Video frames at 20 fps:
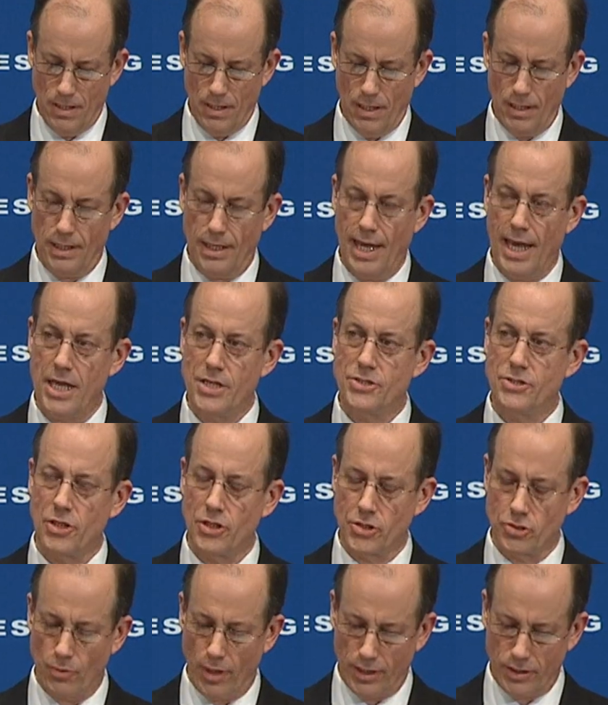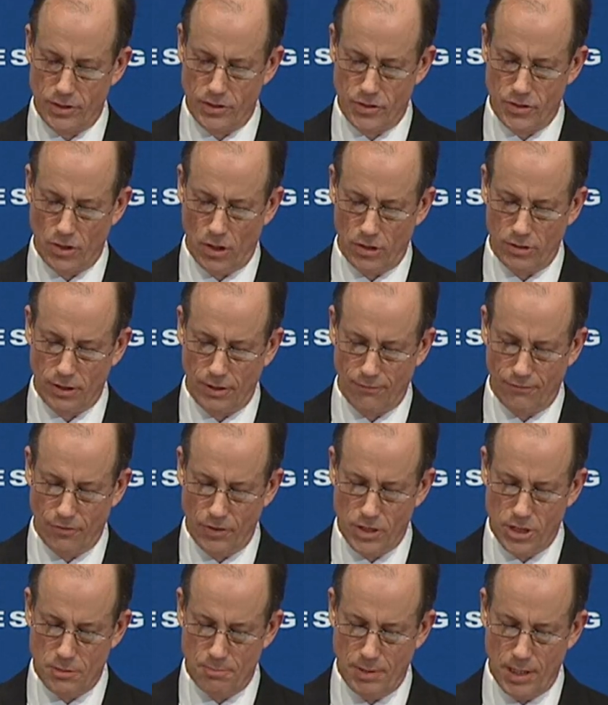engage in a direct assault on
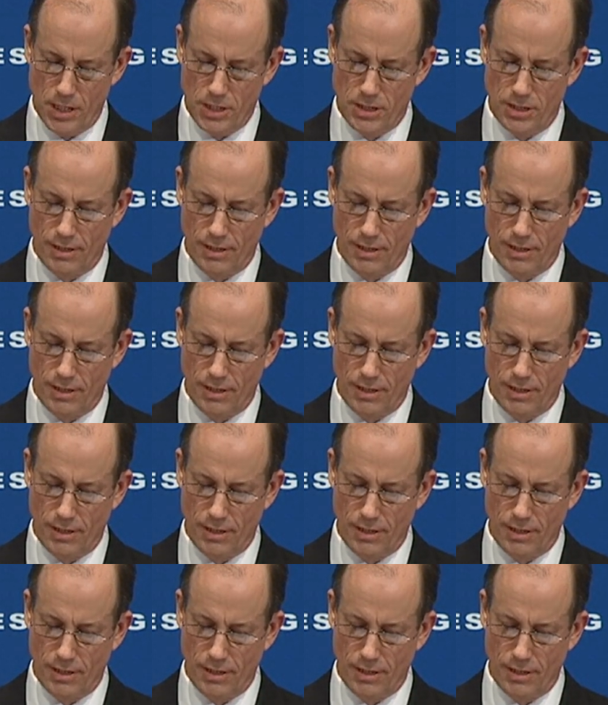free speech